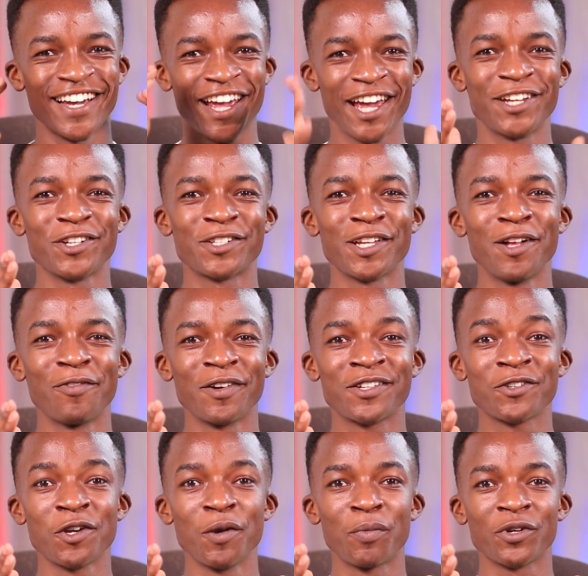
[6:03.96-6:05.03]
get yourself a
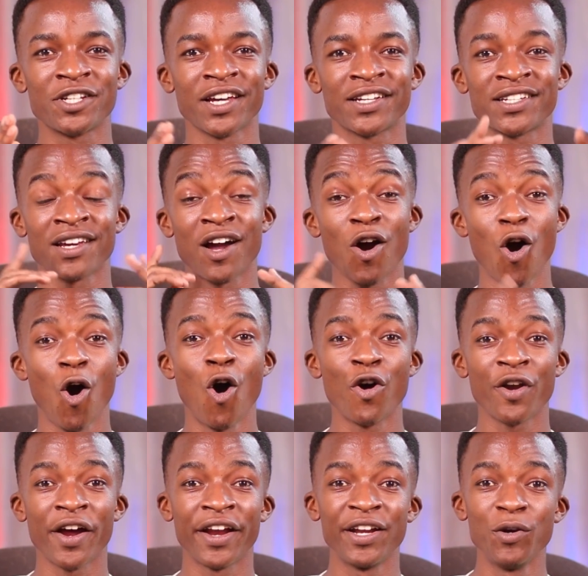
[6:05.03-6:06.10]
screen protector
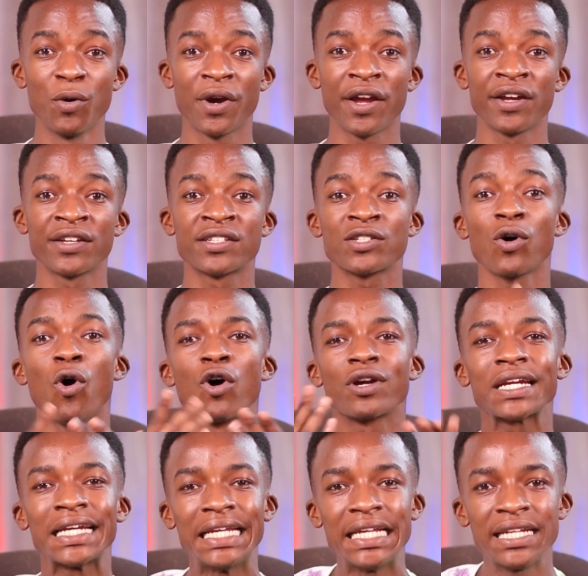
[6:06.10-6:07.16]
or a new case, or
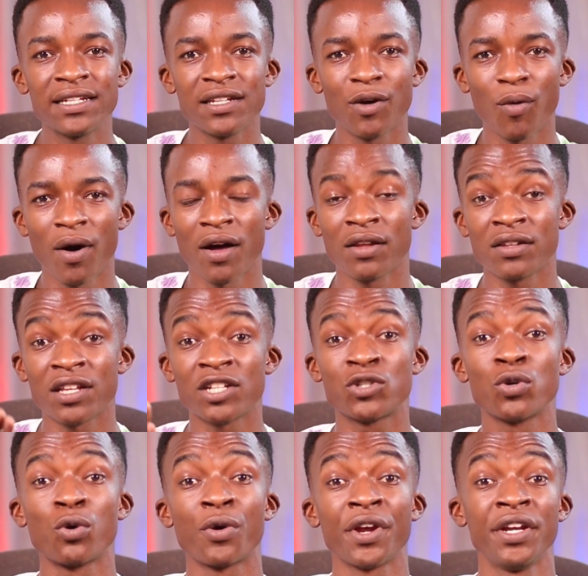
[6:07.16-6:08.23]
clean the one
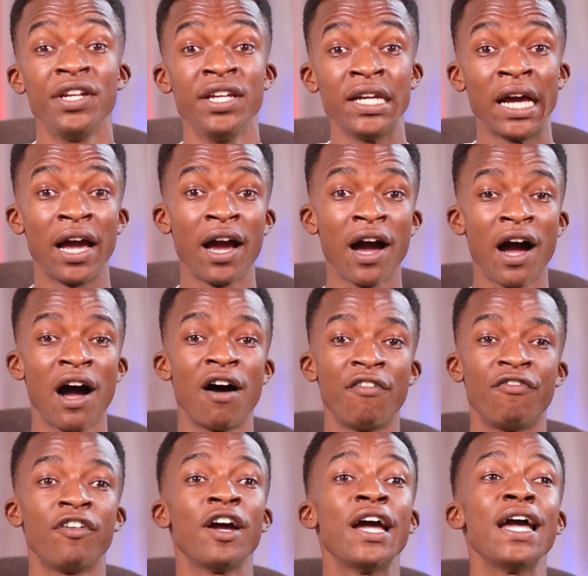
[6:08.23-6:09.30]
that you already
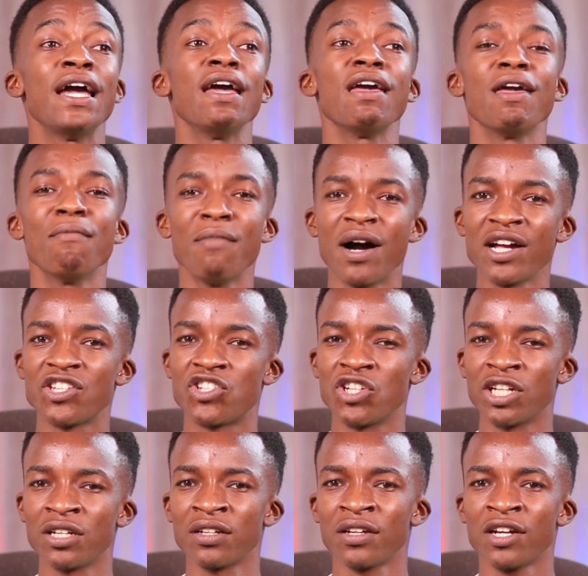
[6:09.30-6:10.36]
have.
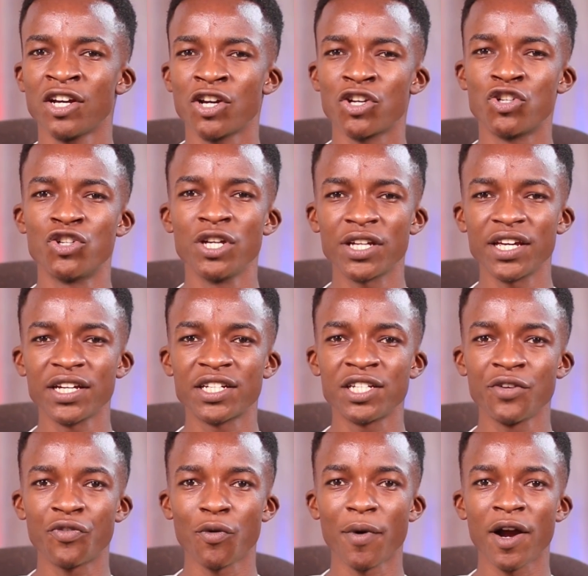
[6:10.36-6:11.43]
Imagine drinking
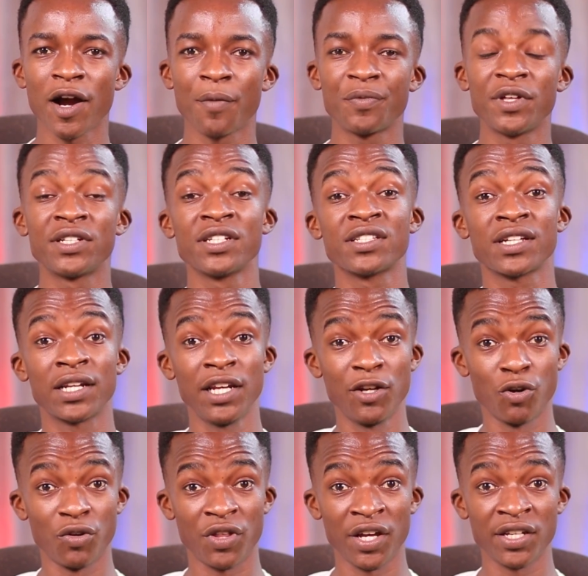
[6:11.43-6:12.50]
tea from a cup that is
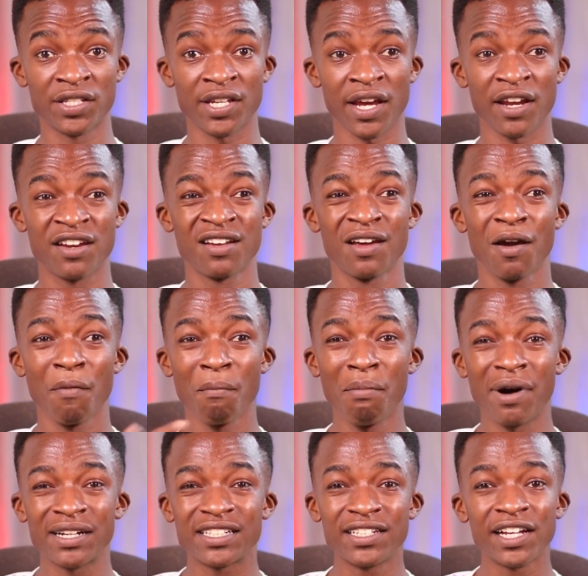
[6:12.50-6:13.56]
clean on the inside
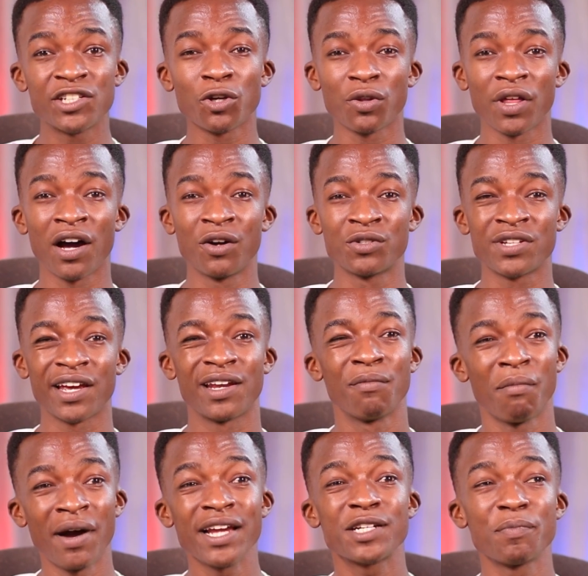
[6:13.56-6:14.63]
but dirty on the outside.
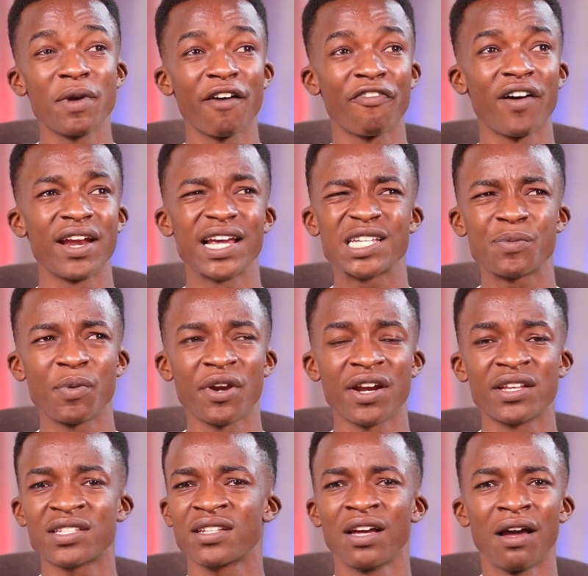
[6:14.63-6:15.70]
Might be a fun
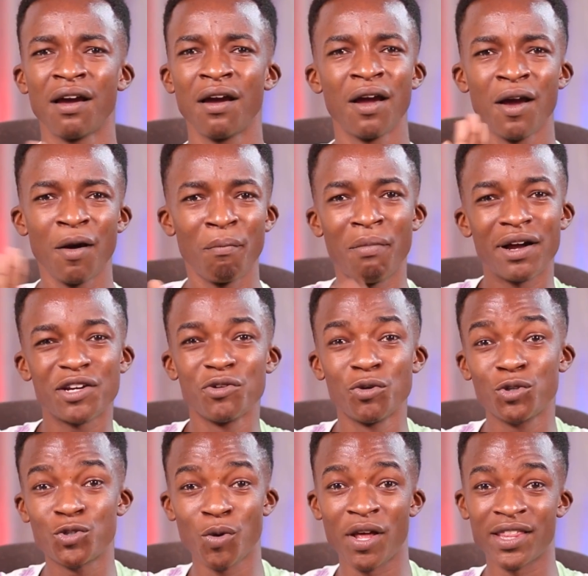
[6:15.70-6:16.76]
experience, but
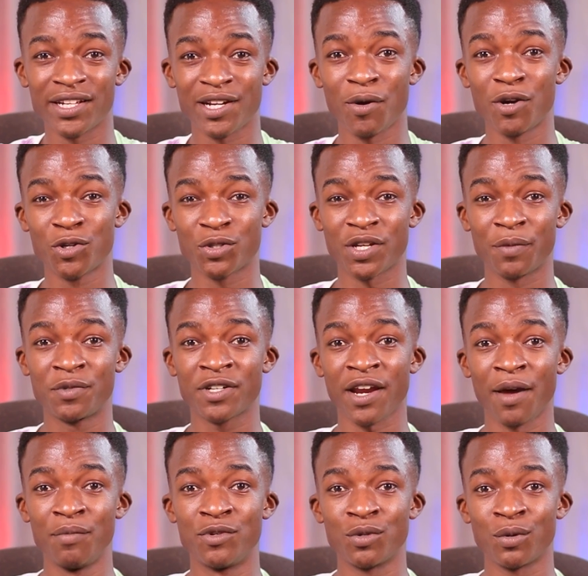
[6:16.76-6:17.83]
not one that I want to
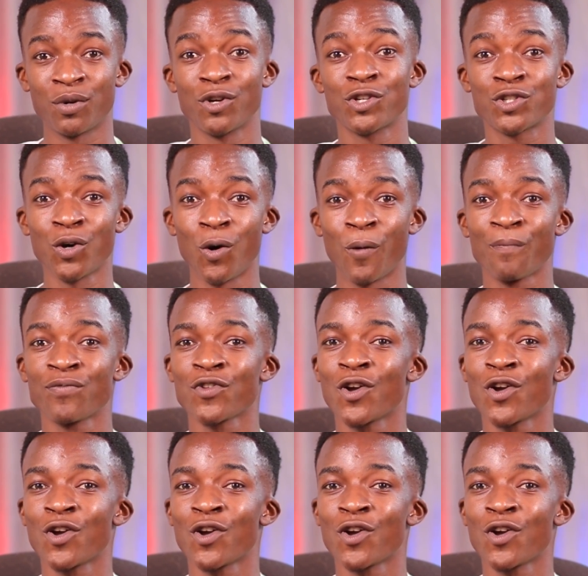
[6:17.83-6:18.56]
subscribe to. So,